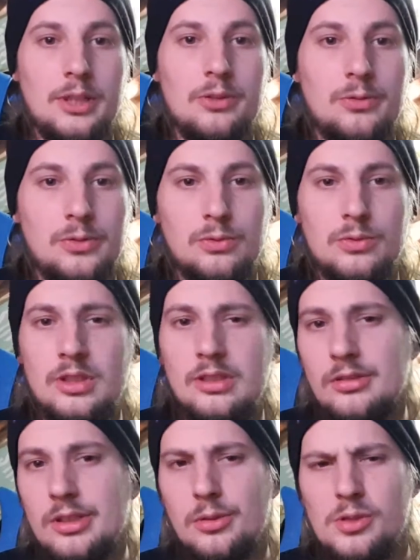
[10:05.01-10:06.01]
My girlfriend was a
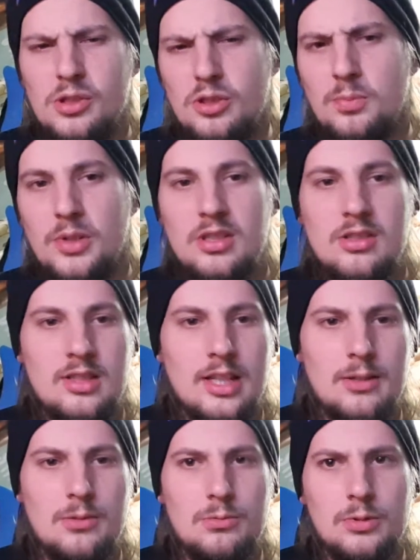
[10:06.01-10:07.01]
little suspicious,
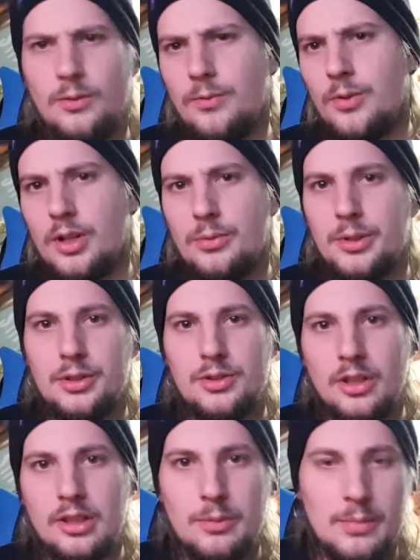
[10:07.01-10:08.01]
like, what the fuck were you
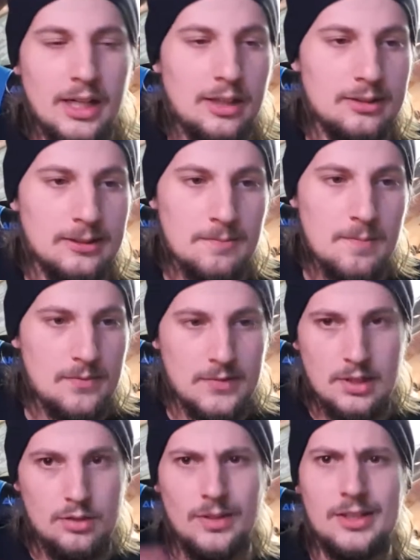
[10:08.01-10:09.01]
talking about? And
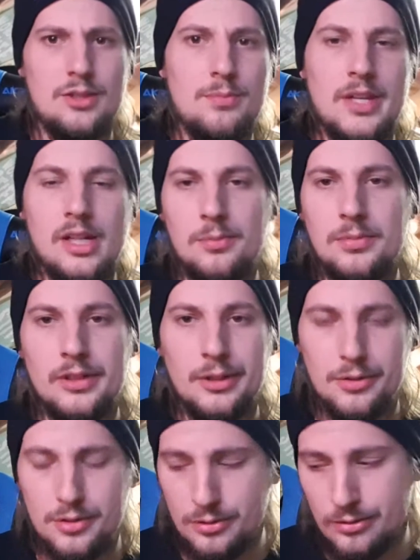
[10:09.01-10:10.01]
so I just made up a
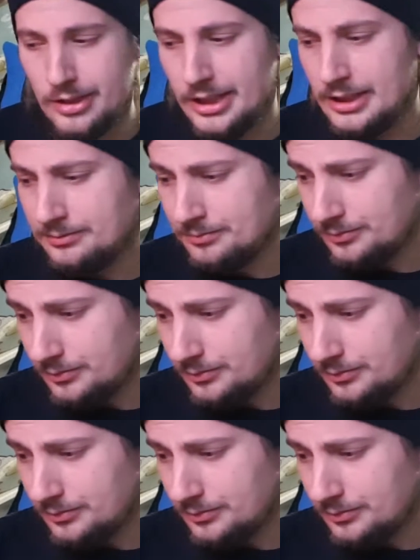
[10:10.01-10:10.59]
little story.